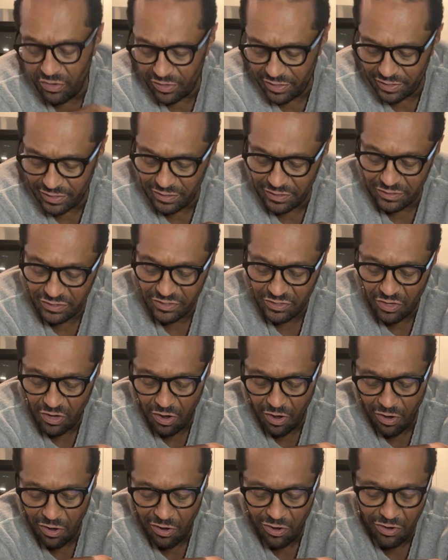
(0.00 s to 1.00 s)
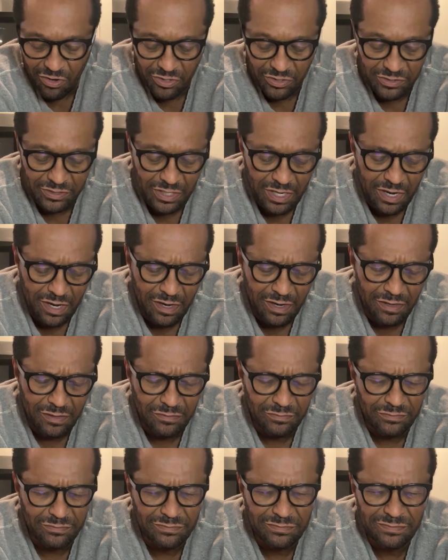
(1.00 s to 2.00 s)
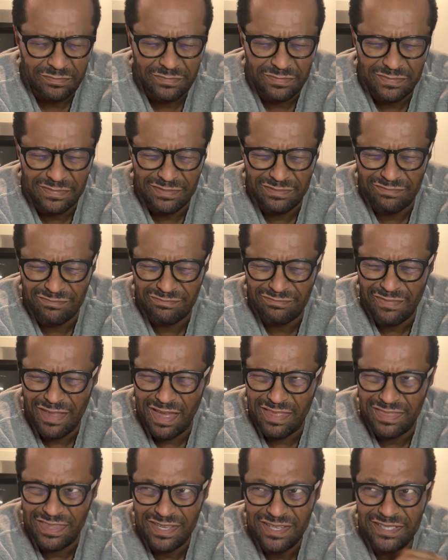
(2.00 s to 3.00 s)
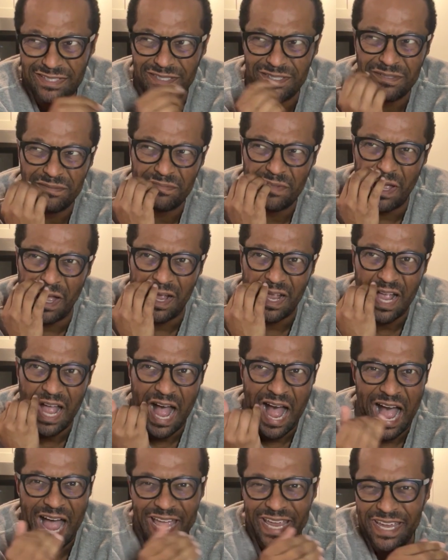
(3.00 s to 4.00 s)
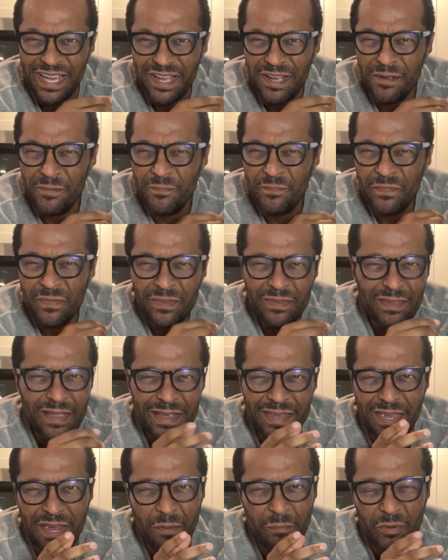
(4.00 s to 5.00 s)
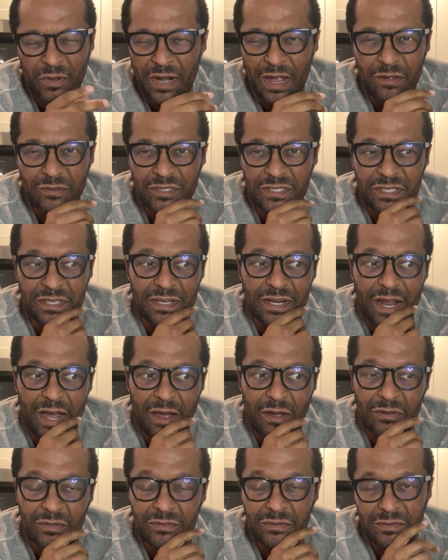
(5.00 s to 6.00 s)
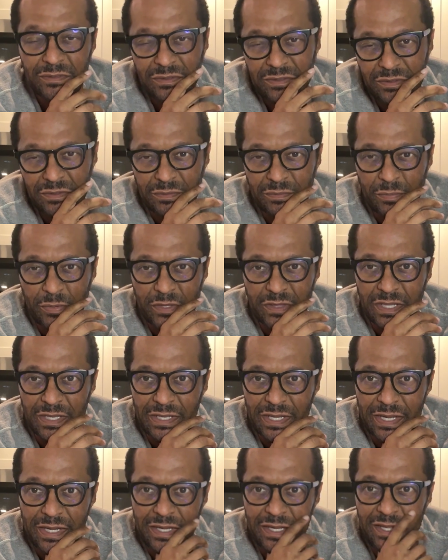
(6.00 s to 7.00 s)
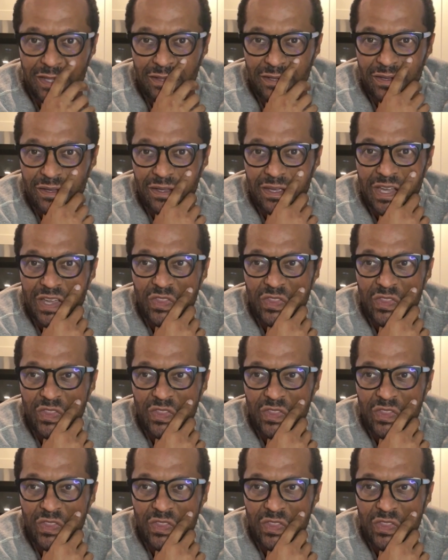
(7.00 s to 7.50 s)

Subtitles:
is called, I think it's Acaia. Can't pronounce it. I'll put the link in the